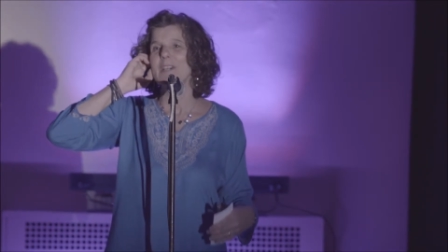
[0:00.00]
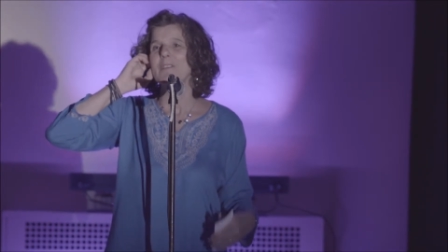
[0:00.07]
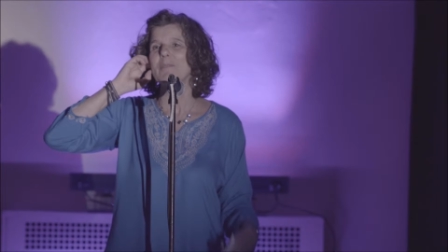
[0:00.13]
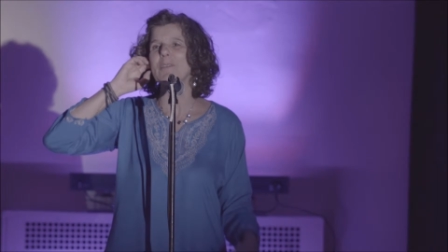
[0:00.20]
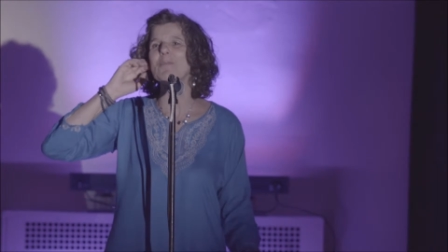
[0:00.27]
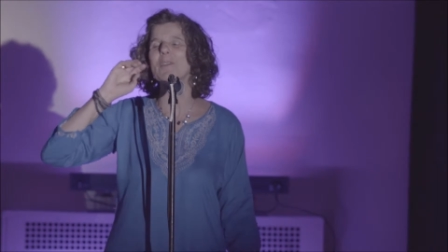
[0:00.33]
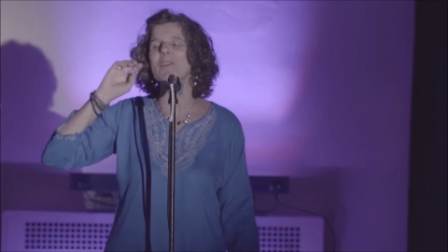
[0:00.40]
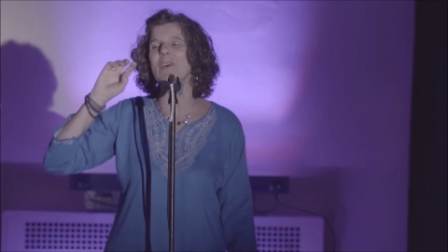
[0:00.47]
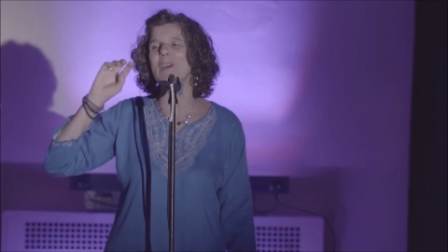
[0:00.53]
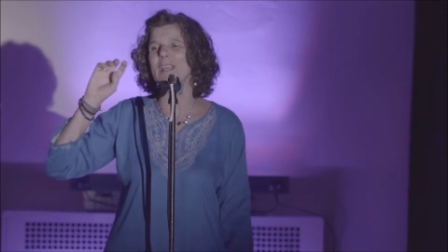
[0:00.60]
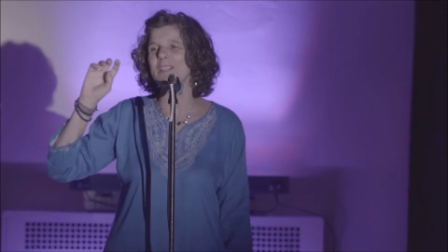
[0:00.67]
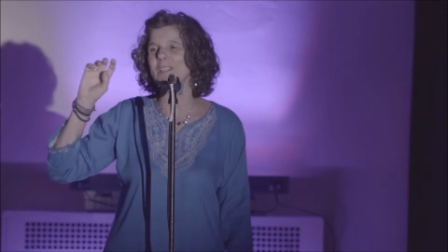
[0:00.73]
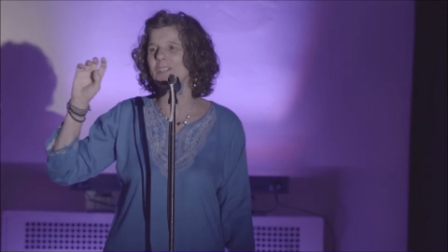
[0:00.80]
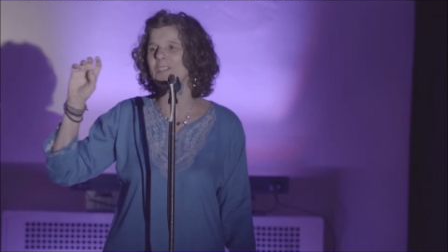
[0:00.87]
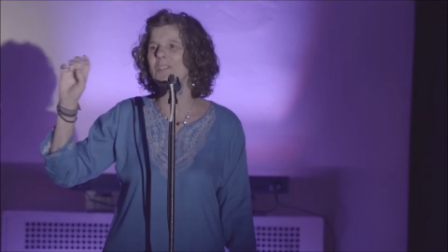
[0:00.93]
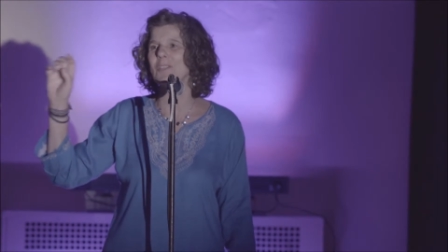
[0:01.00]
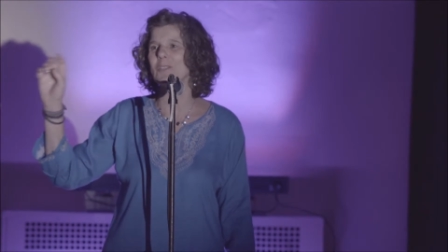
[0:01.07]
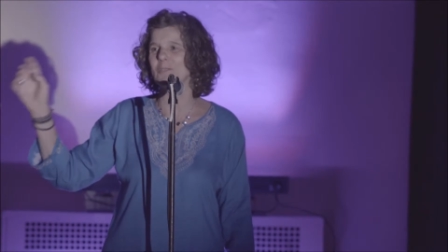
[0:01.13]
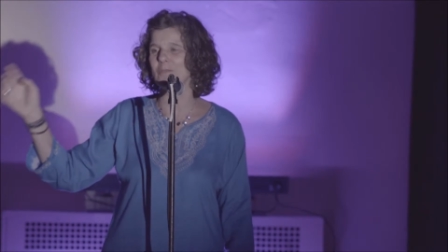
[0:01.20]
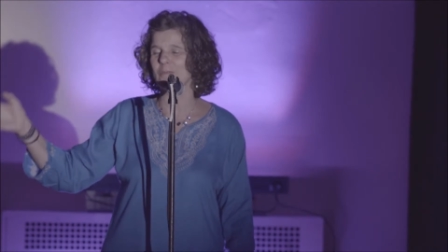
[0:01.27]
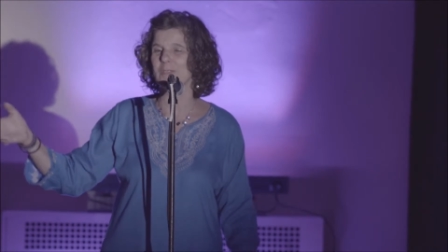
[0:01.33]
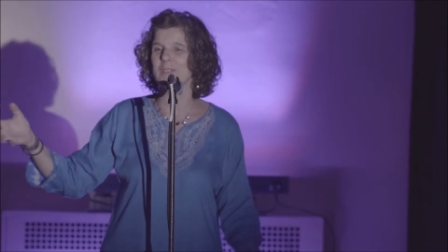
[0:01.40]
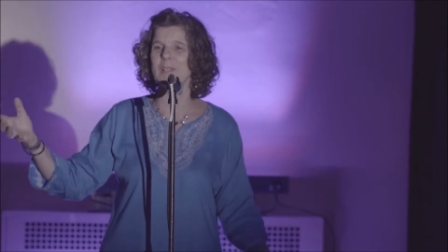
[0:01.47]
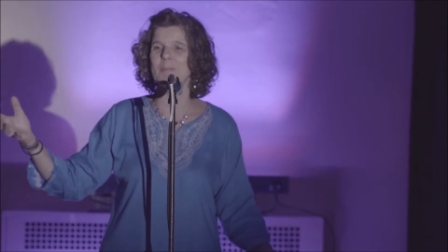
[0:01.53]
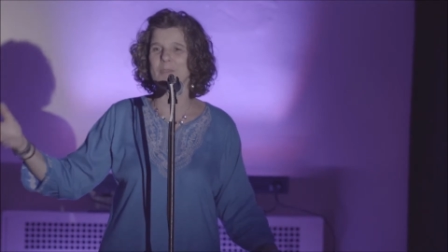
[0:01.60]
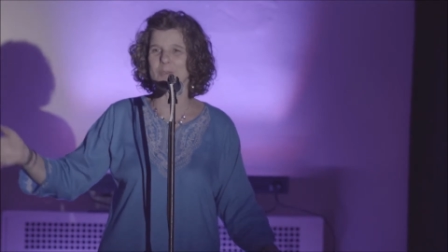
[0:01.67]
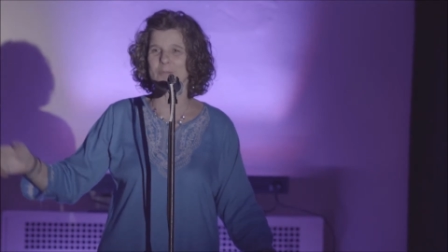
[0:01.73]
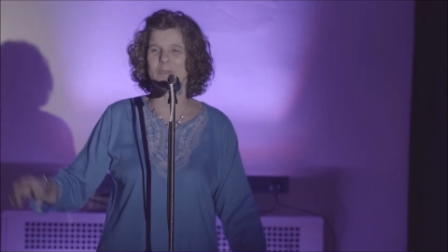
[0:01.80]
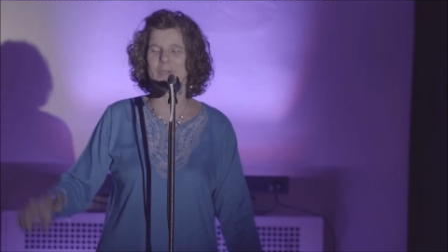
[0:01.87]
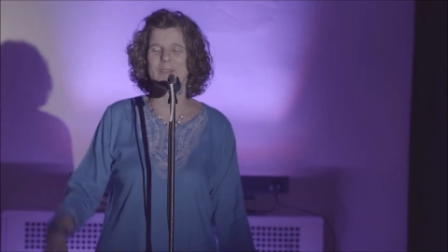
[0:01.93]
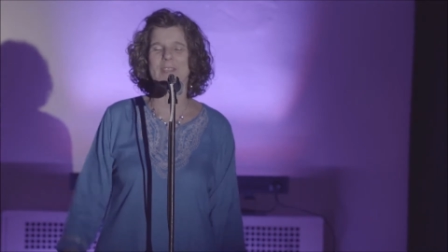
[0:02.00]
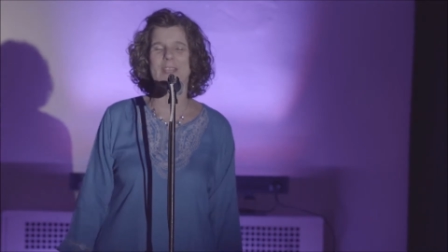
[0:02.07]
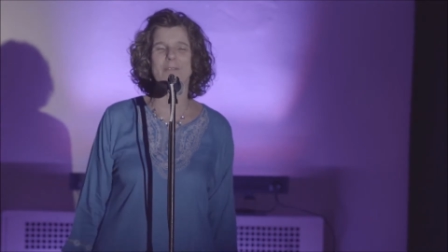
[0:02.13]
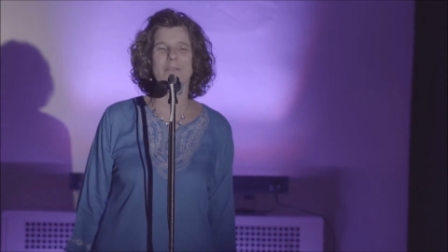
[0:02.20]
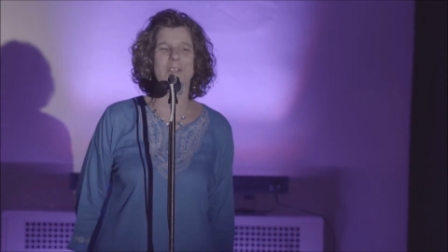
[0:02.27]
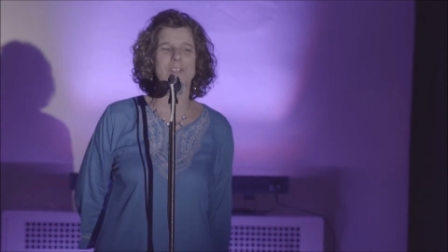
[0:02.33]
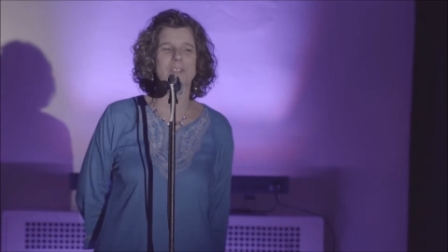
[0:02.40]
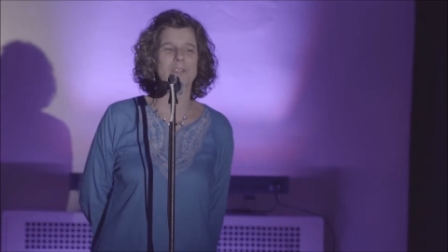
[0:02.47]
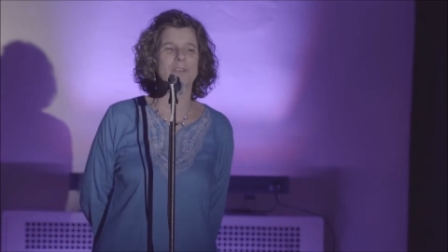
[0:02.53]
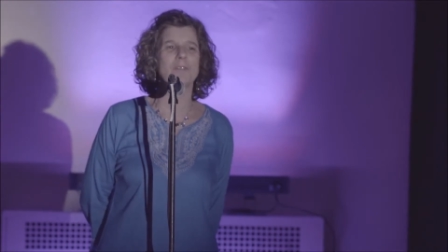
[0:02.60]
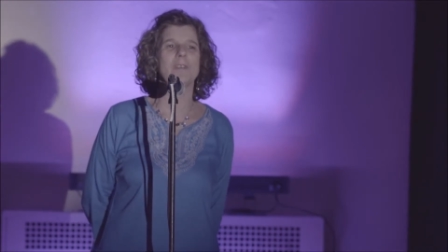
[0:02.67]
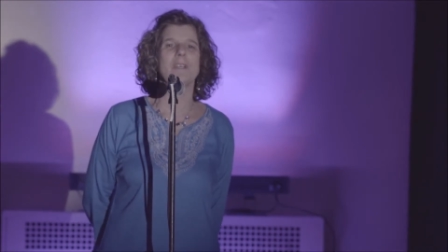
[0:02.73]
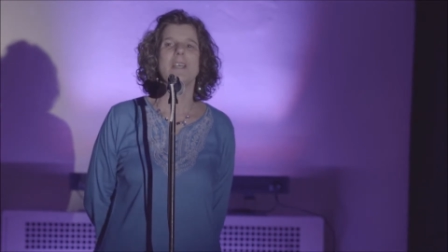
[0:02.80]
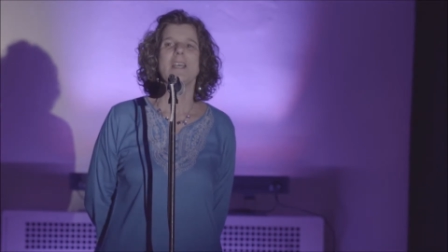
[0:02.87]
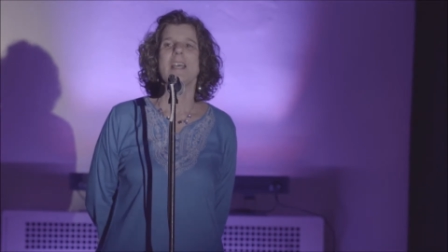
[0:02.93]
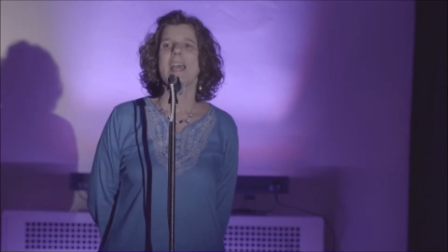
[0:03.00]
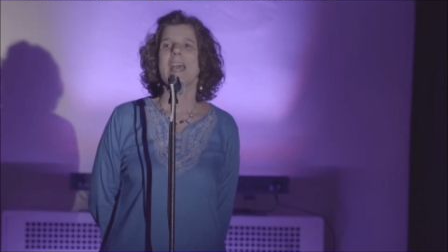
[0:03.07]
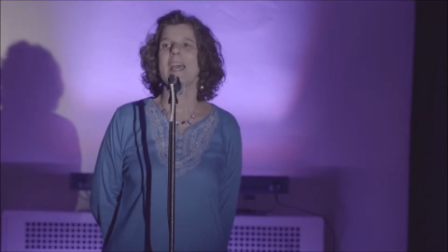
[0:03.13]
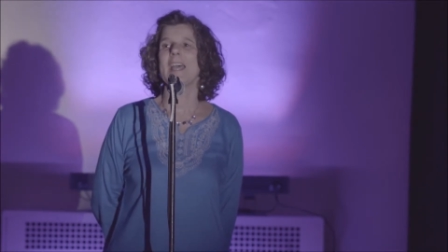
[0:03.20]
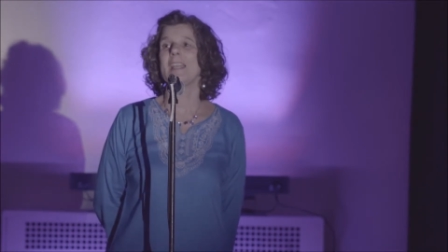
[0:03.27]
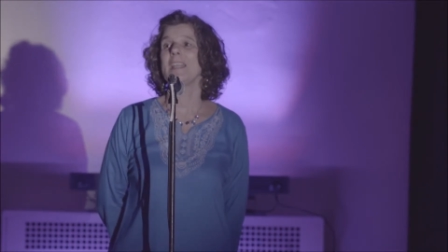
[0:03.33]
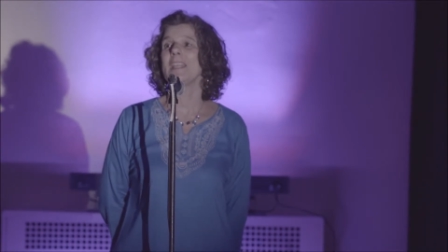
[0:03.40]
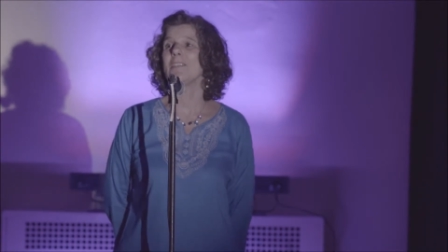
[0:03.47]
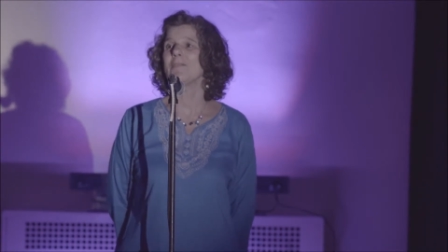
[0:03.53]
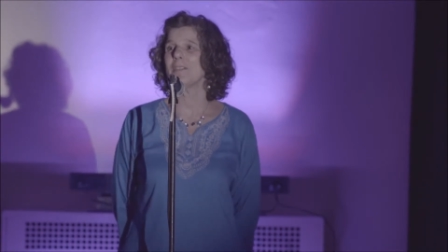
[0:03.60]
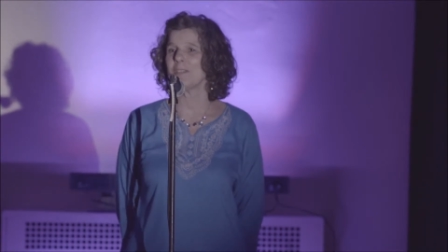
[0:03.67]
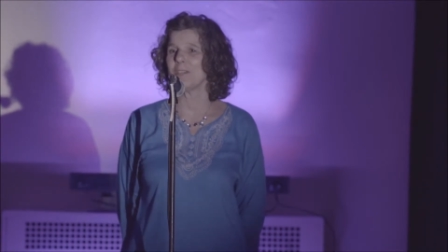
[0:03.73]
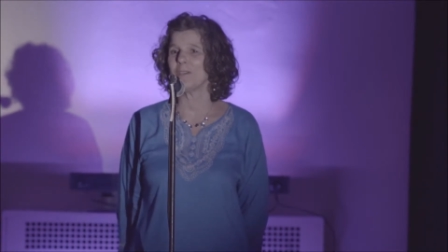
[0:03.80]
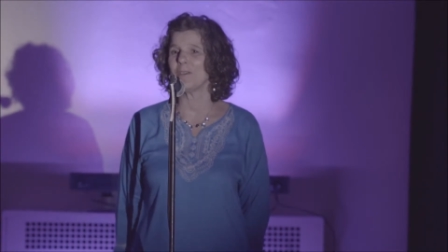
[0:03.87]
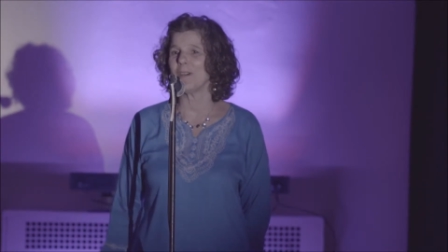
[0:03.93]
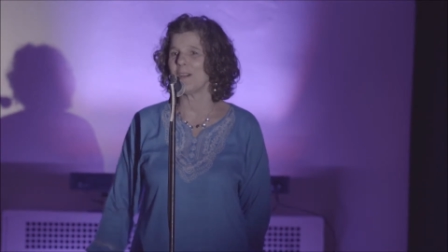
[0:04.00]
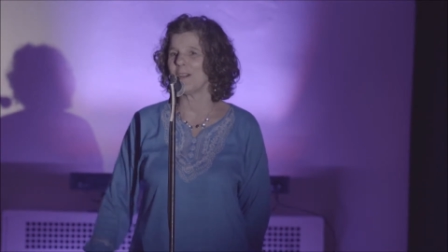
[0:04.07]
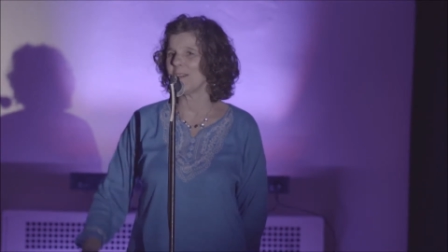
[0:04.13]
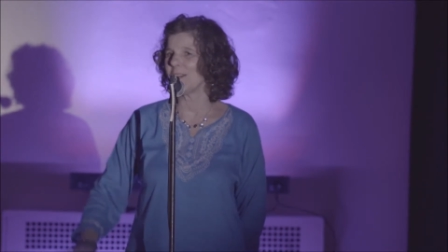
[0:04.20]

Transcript: with regards to some of the work that we do. And even though